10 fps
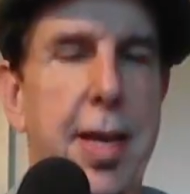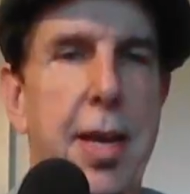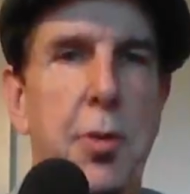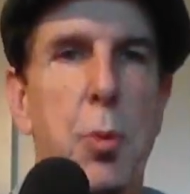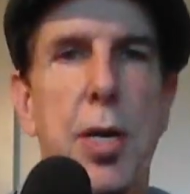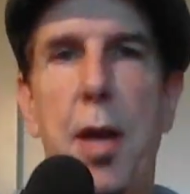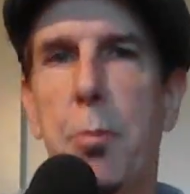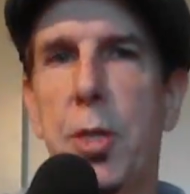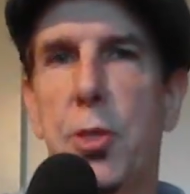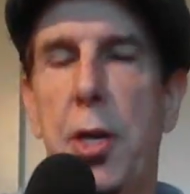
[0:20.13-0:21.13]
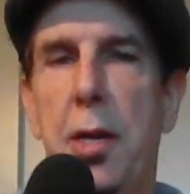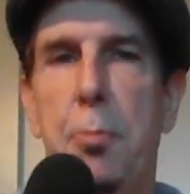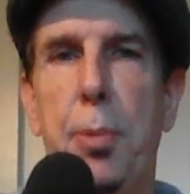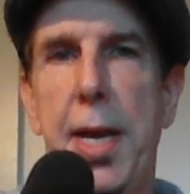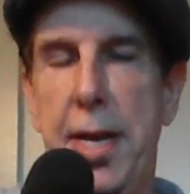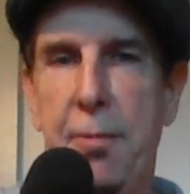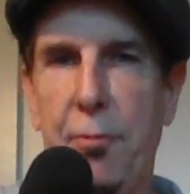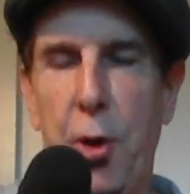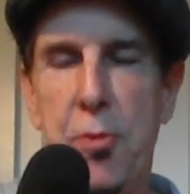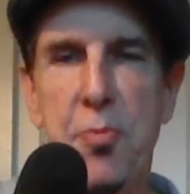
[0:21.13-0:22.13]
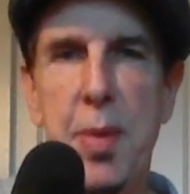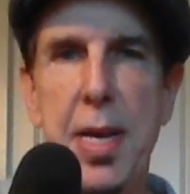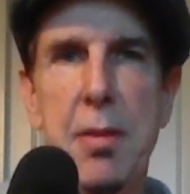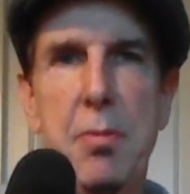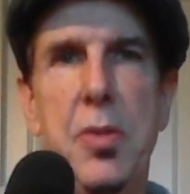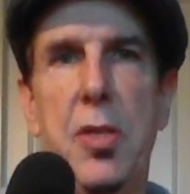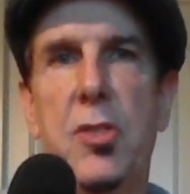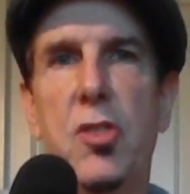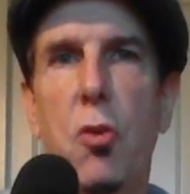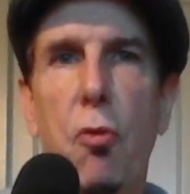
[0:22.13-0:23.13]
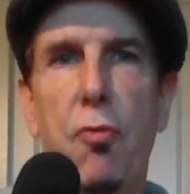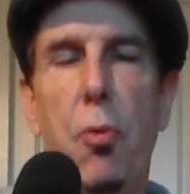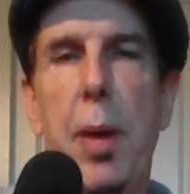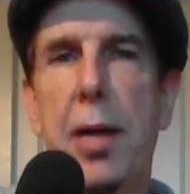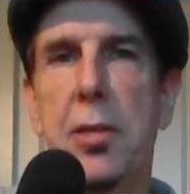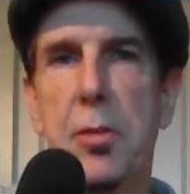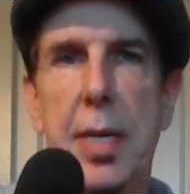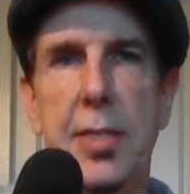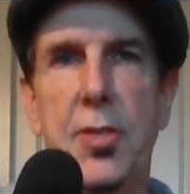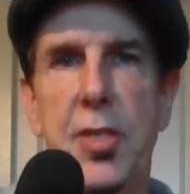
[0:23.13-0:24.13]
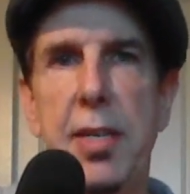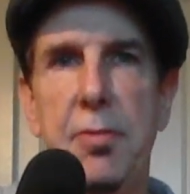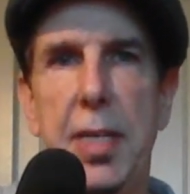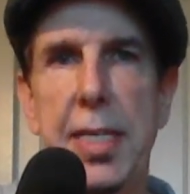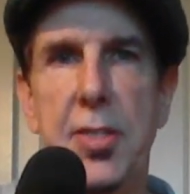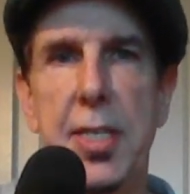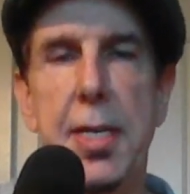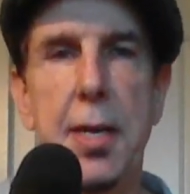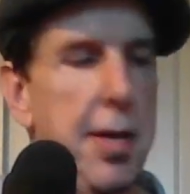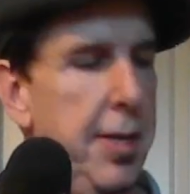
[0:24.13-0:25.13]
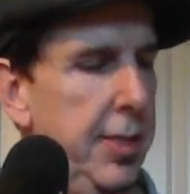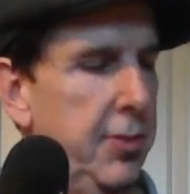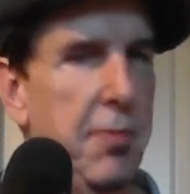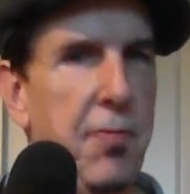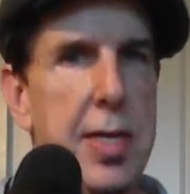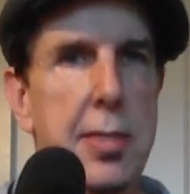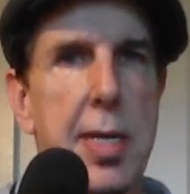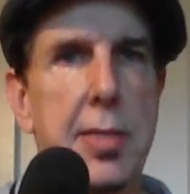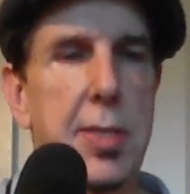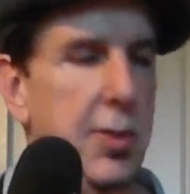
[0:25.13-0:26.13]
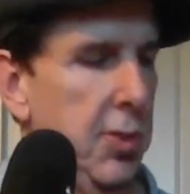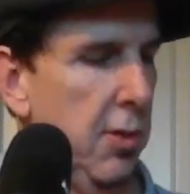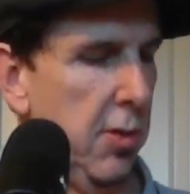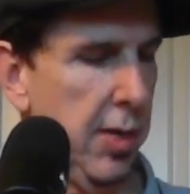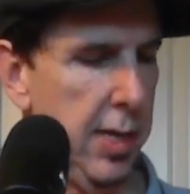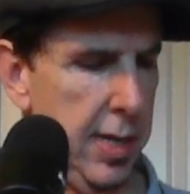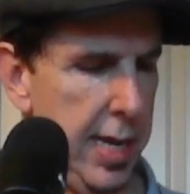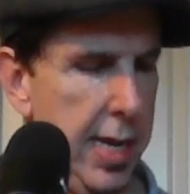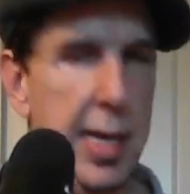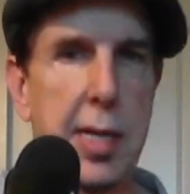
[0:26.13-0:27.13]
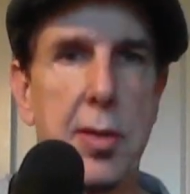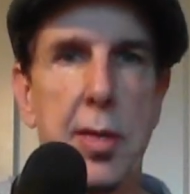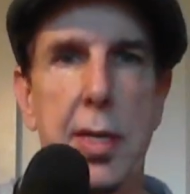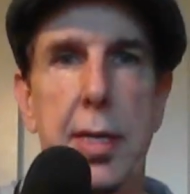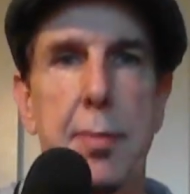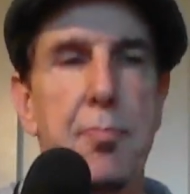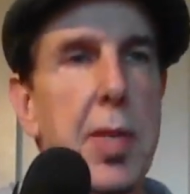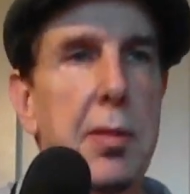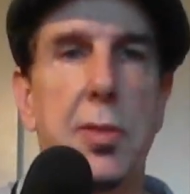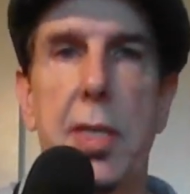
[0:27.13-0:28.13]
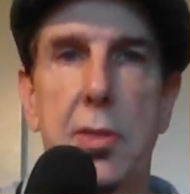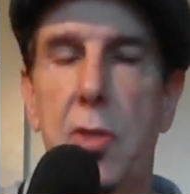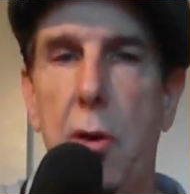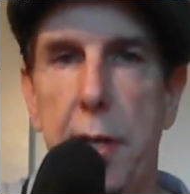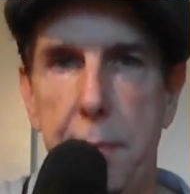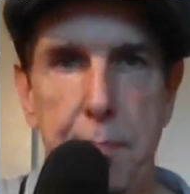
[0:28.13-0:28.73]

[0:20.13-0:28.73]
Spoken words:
everyone, I'm going to show you how to play In Front of Me, the Soulful Ballad by Steve Lacy. It's a fantastic song, and let's get started.